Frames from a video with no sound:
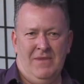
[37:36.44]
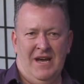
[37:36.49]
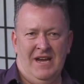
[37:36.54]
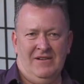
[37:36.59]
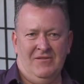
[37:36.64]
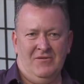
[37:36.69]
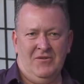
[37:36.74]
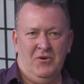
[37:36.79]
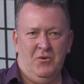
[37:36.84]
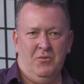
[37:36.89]

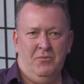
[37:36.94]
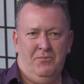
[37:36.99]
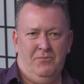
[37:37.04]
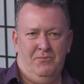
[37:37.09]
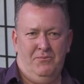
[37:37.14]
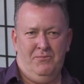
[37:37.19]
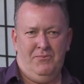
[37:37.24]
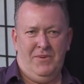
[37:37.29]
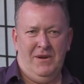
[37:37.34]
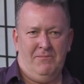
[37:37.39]
made a little
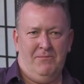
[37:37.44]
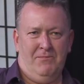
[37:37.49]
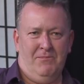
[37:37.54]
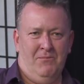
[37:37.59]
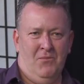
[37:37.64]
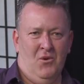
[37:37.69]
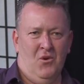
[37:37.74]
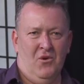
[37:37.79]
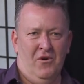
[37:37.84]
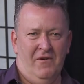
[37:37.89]
bit
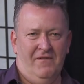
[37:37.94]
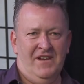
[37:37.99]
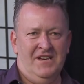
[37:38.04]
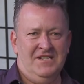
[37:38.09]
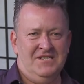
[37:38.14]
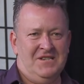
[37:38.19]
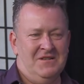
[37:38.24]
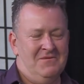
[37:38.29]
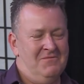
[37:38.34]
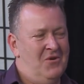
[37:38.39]
more of
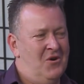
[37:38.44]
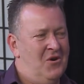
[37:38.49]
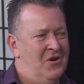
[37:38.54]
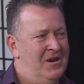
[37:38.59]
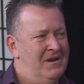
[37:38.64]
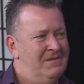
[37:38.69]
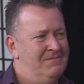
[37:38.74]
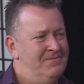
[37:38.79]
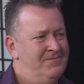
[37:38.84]
his than mine.